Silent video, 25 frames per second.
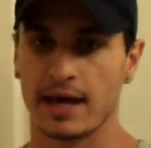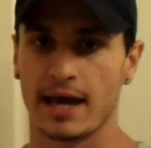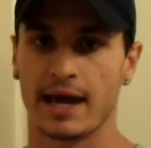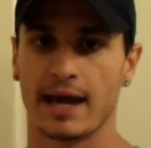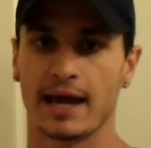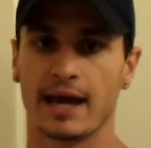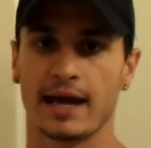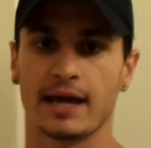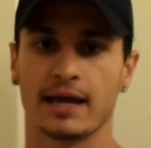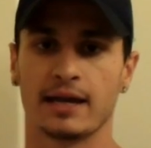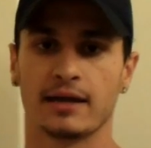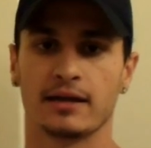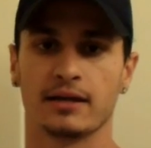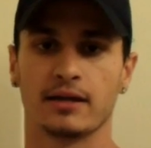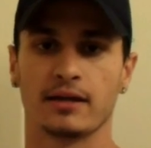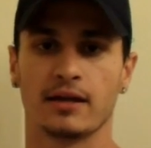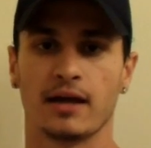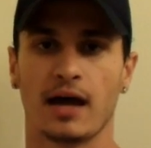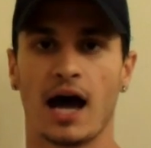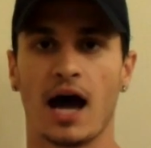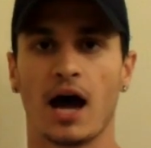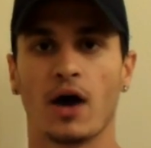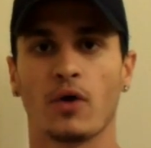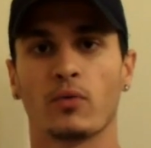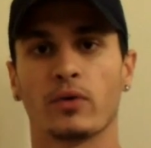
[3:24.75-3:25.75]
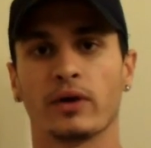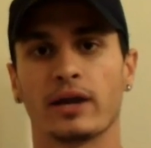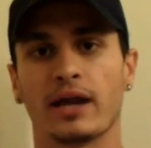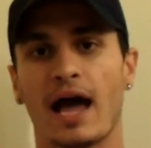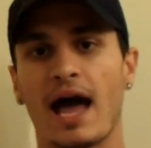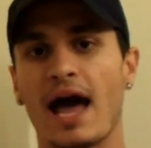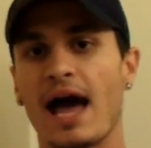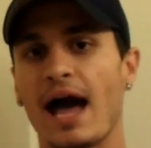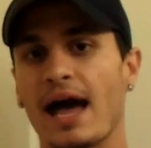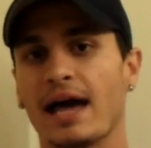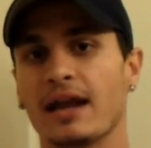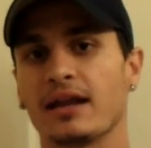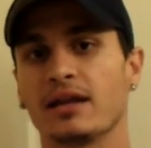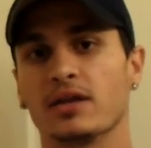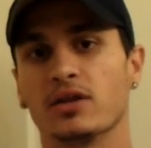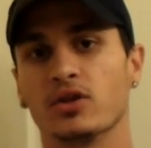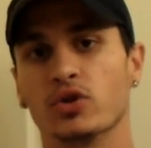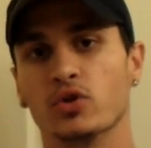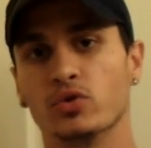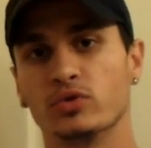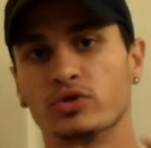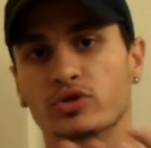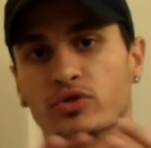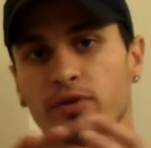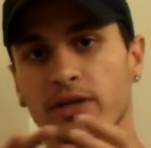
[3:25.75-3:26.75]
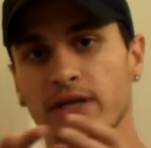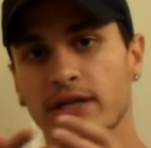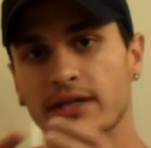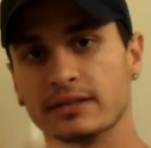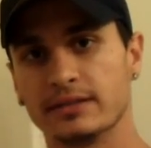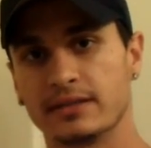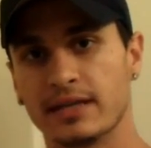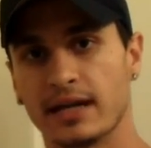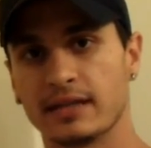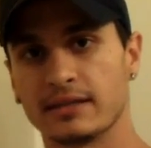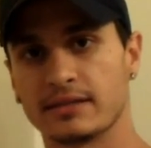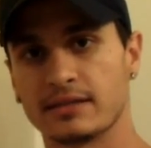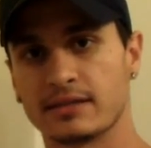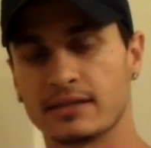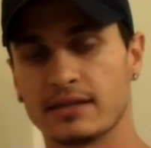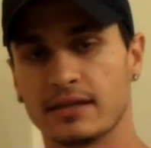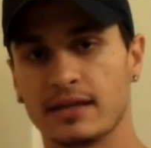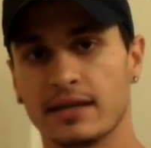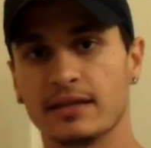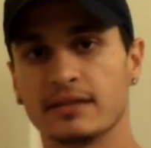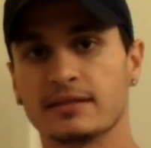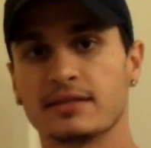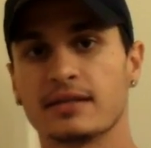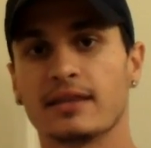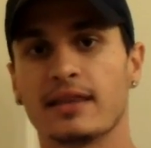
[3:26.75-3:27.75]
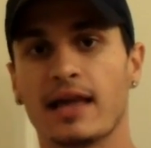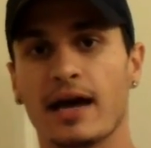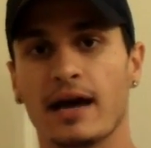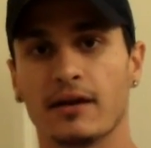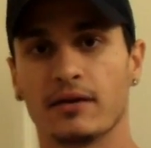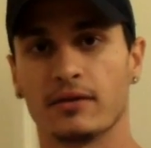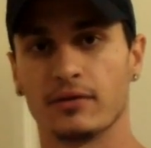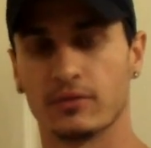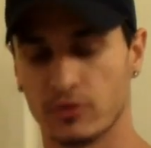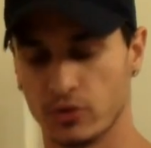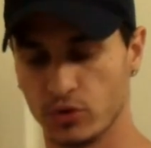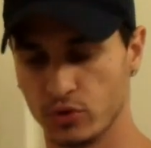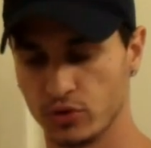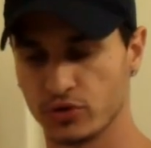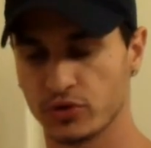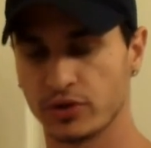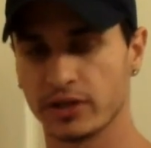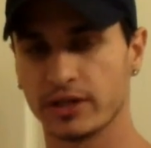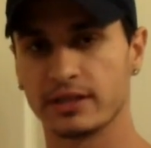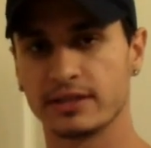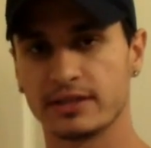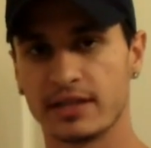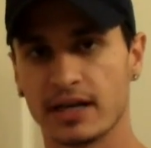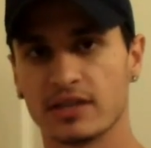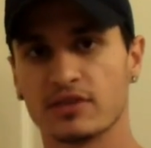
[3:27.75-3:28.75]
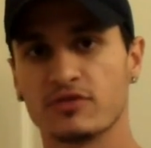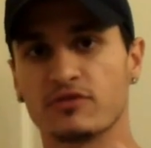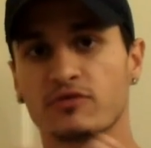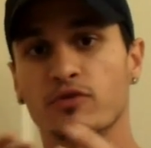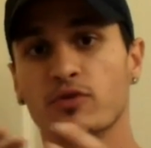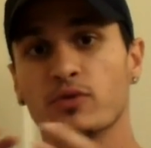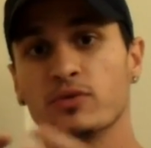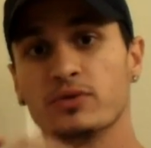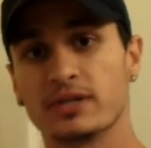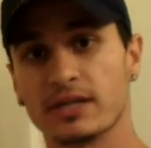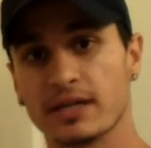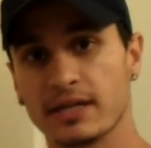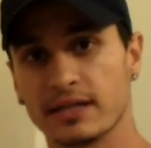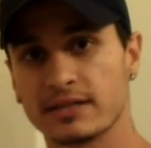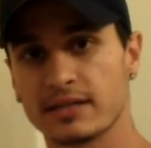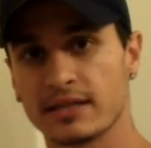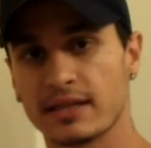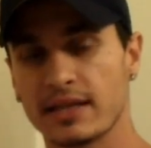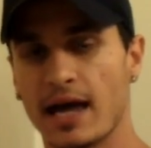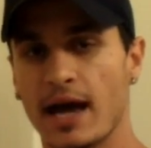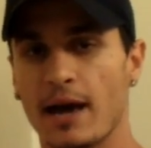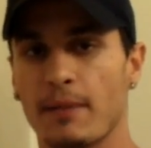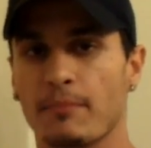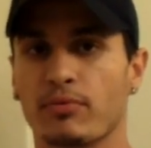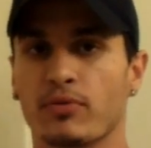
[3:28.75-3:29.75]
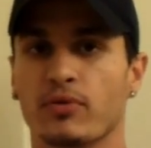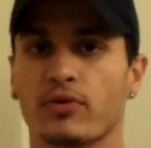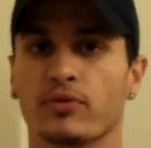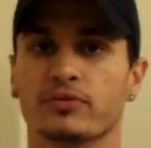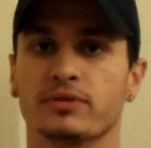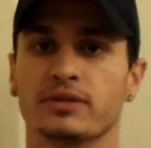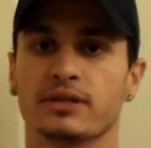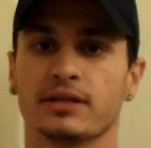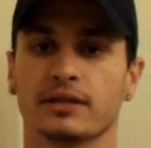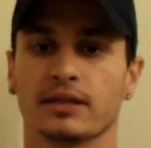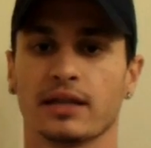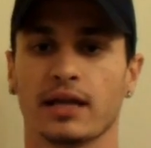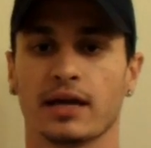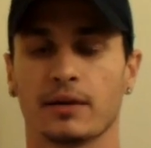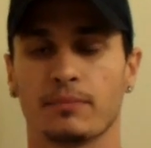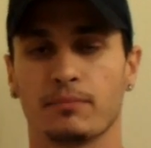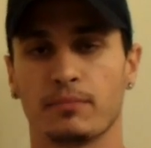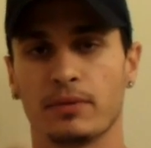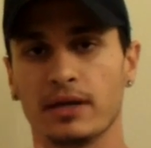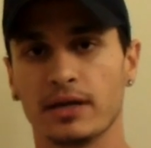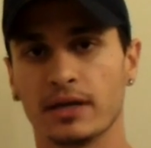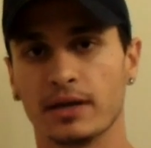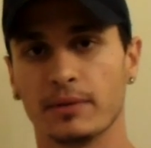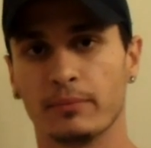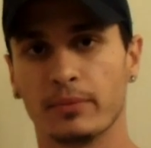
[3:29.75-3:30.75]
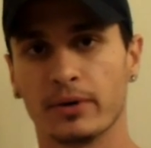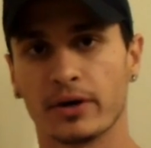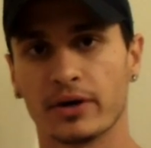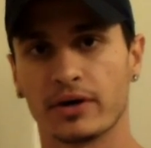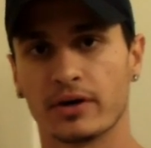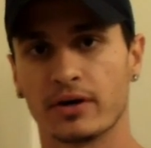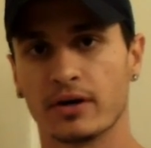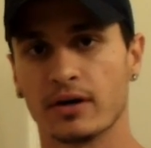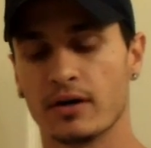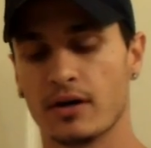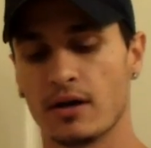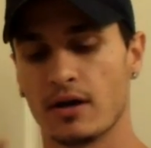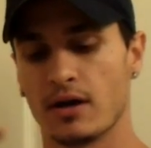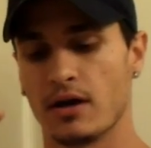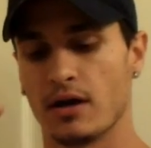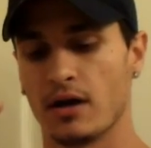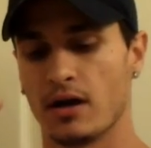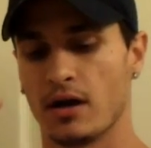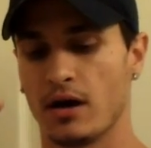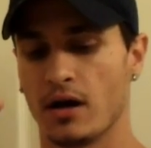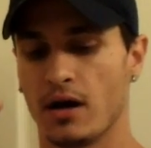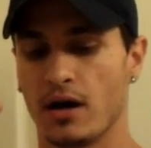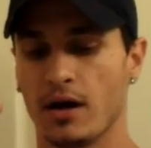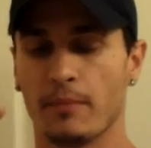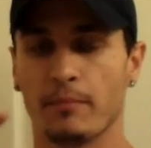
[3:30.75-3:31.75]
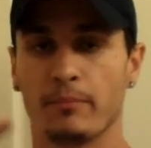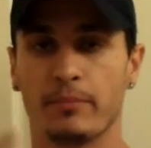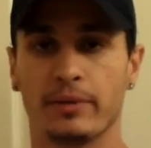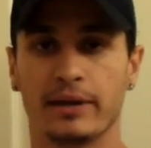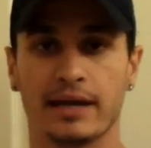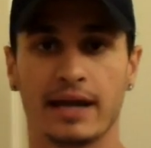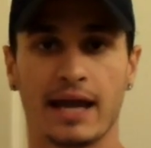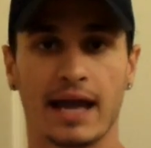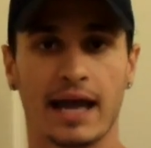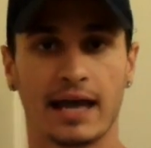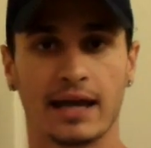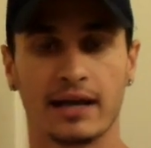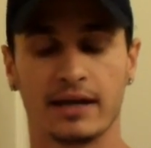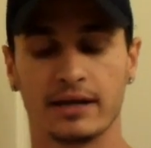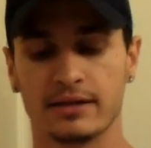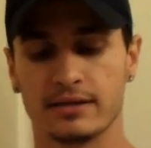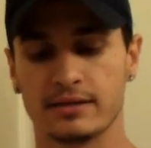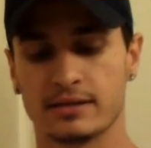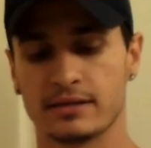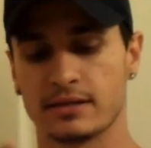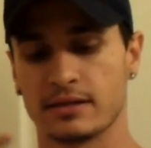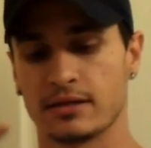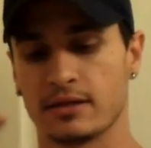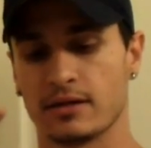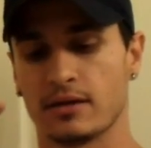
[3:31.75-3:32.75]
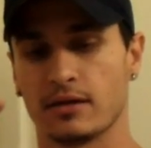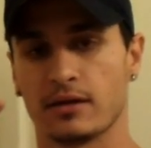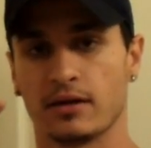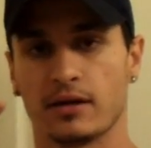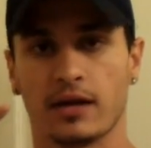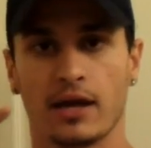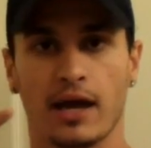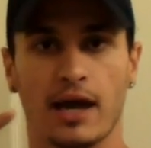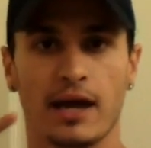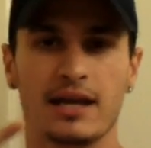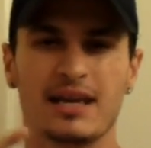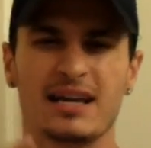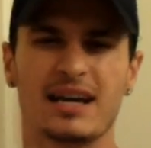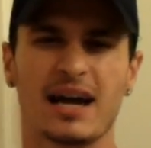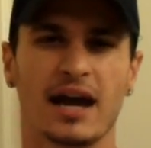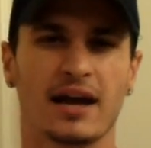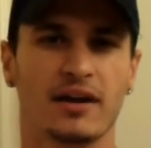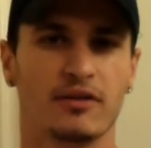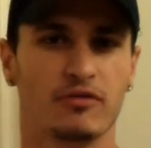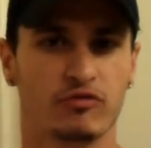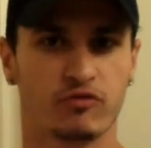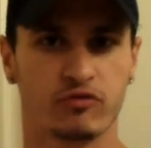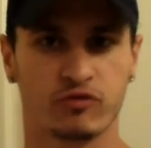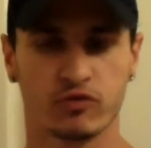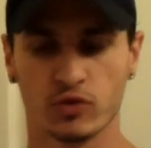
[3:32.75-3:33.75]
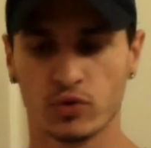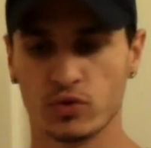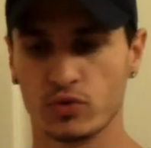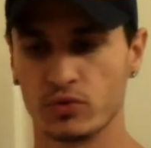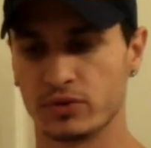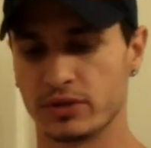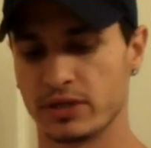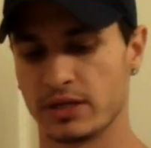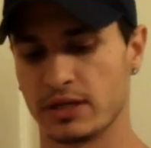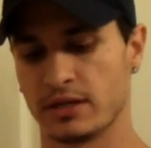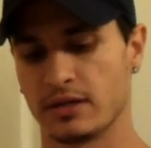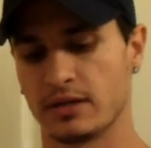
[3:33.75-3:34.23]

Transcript: and I would add nutrient-dense foods into that protein, like peanut butter, bananas, any kind of fruit,